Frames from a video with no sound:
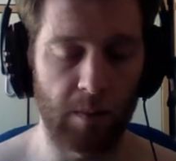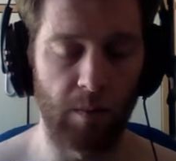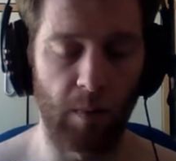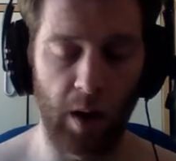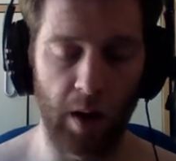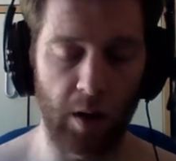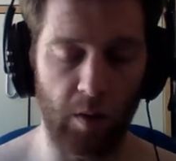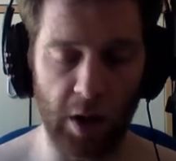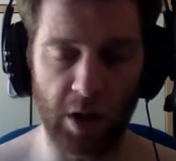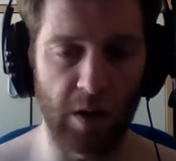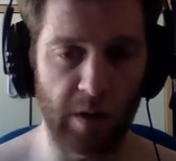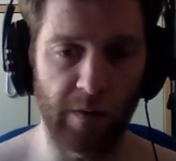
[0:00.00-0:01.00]
My
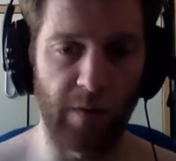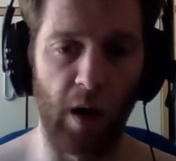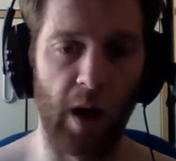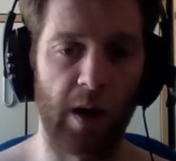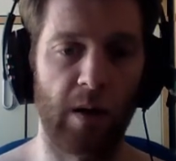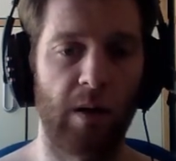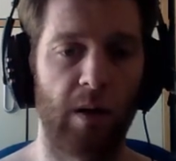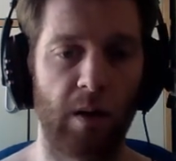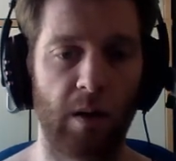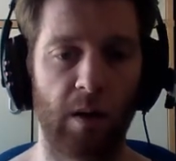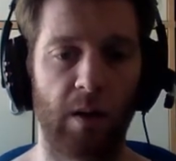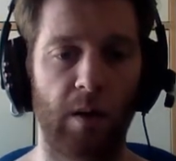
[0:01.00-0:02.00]
aggression's fine.
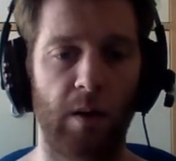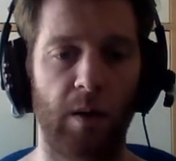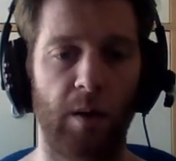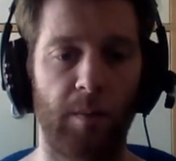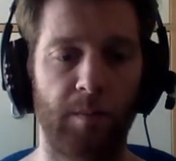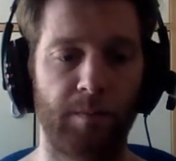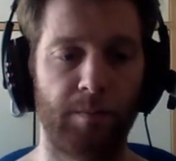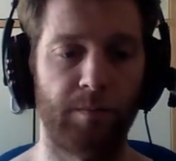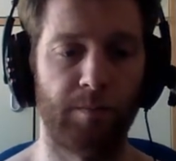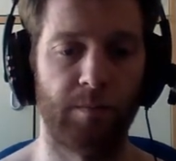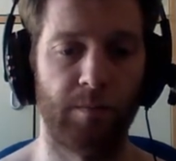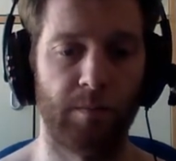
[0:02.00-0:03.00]

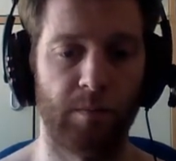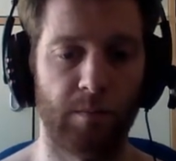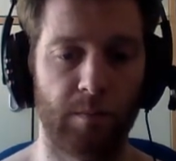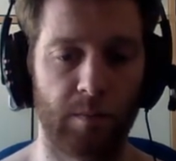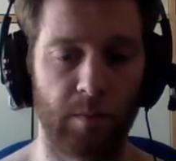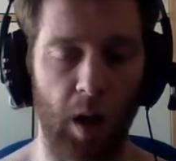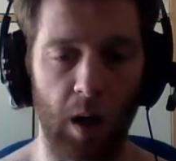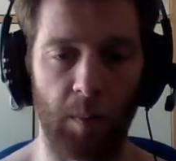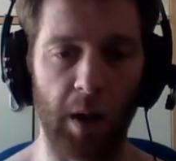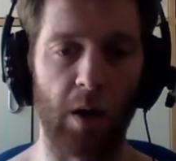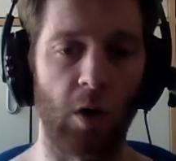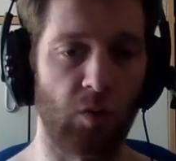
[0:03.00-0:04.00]
My
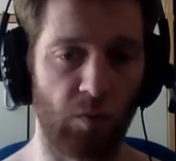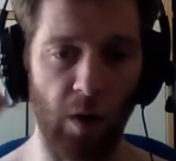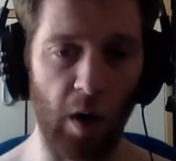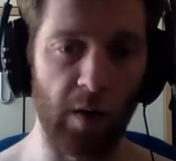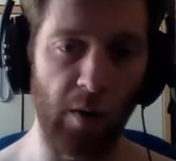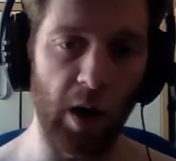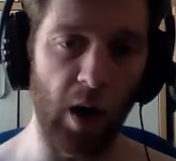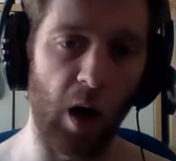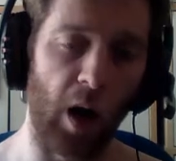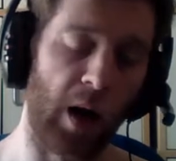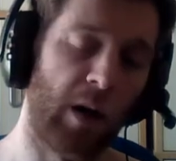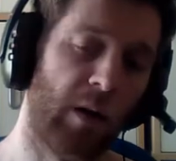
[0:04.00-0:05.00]
libido is very, very
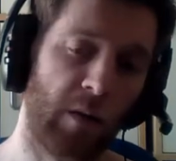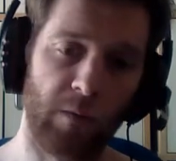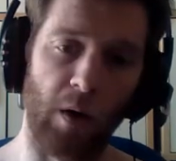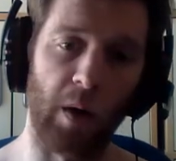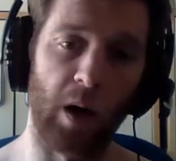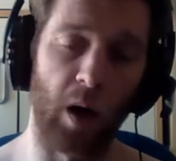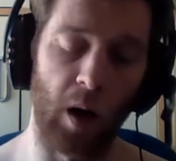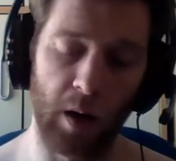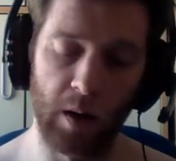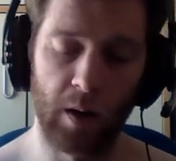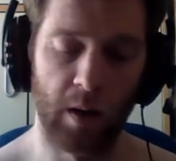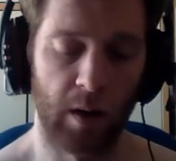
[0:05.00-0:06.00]
high. Very high.